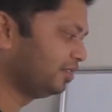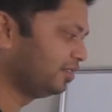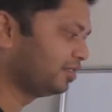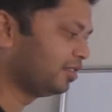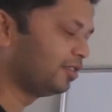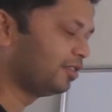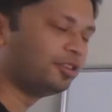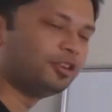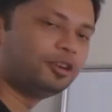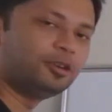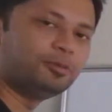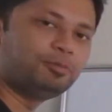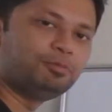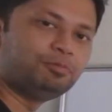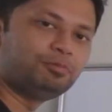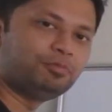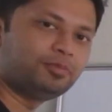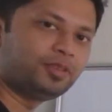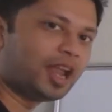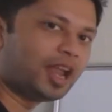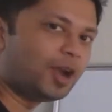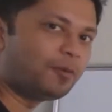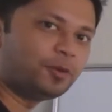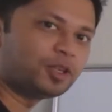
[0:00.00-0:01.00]
So
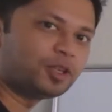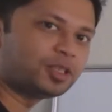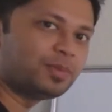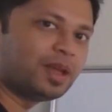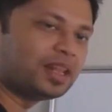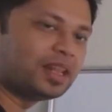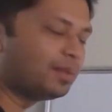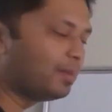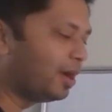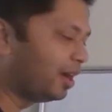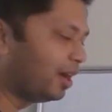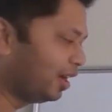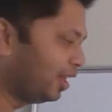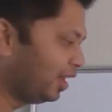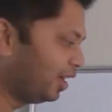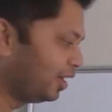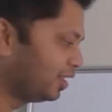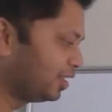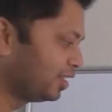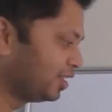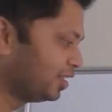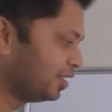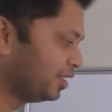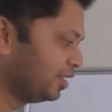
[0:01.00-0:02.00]
that was
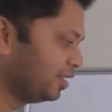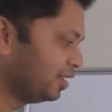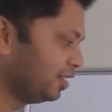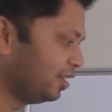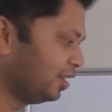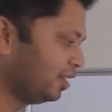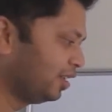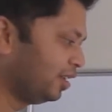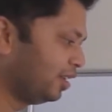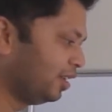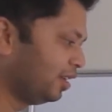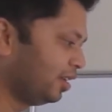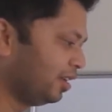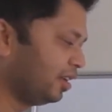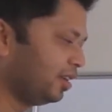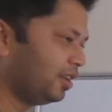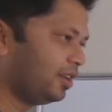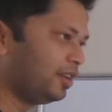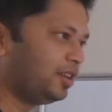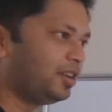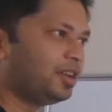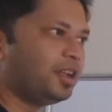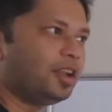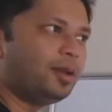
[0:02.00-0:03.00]
mathematics
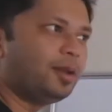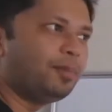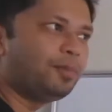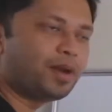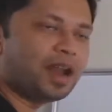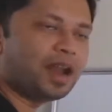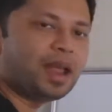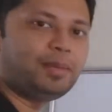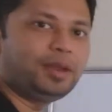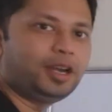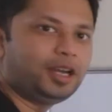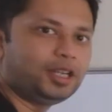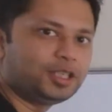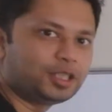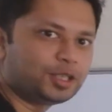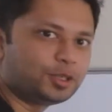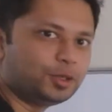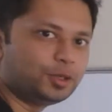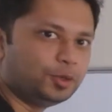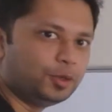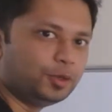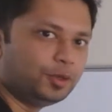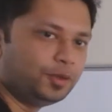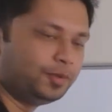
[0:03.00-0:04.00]
till primary
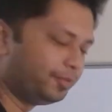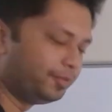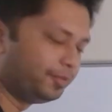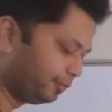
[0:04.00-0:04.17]
school.